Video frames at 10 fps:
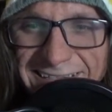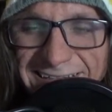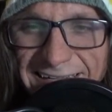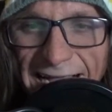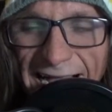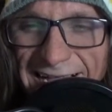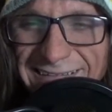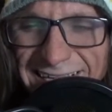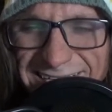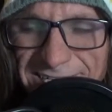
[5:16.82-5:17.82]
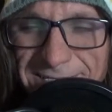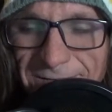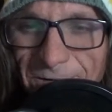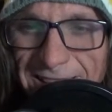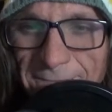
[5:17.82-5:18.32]
the eyelashes,
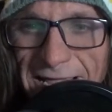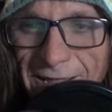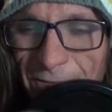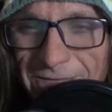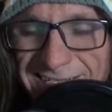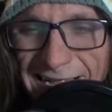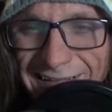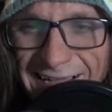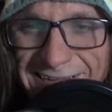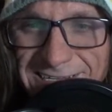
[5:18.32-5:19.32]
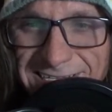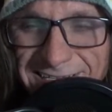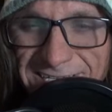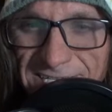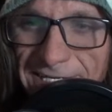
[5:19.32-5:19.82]
the way they make girls' eyelashes in
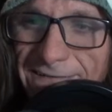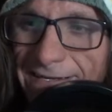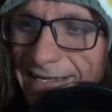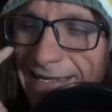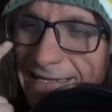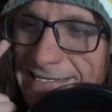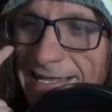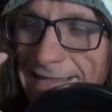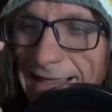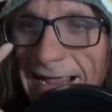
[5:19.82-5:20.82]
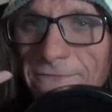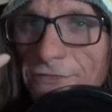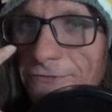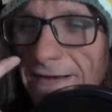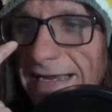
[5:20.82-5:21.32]
the show, it's like they have
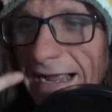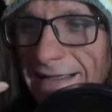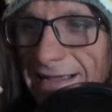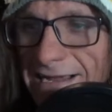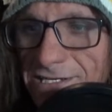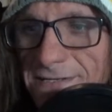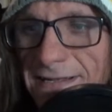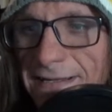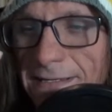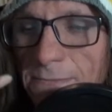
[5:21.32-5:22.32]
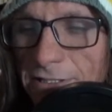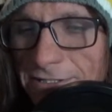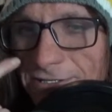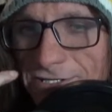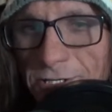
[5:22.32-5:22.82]
three eyelashes, but
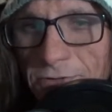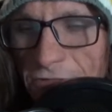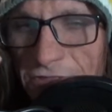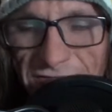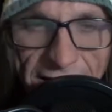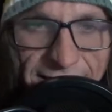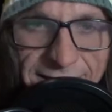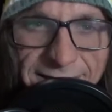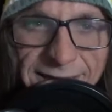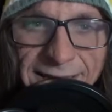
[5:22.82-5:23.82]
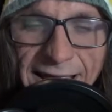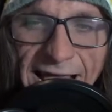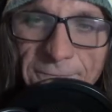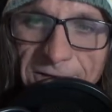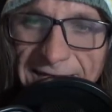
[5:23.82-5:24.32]
they're so thin.
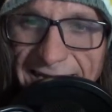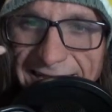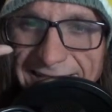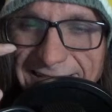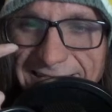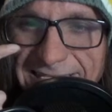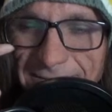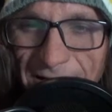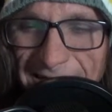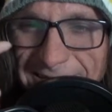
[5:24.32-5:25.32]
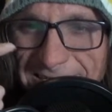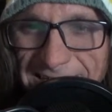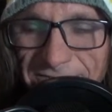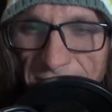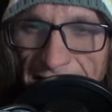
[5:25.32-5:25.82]
And when they, some characters
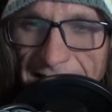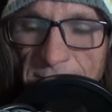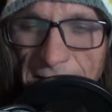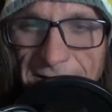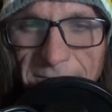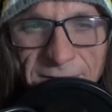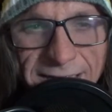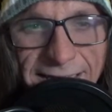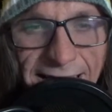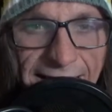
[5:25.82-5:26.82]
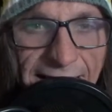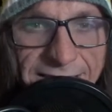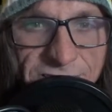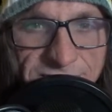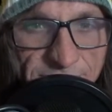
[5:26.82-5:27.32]
have makeup on them, it
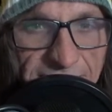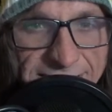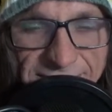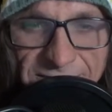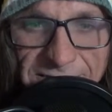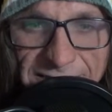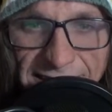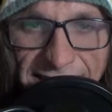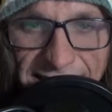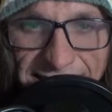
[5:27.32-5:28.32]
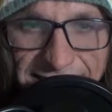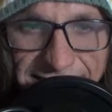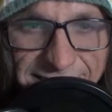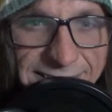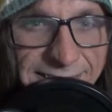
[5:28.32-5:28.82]
kind of just makes it look like, uh,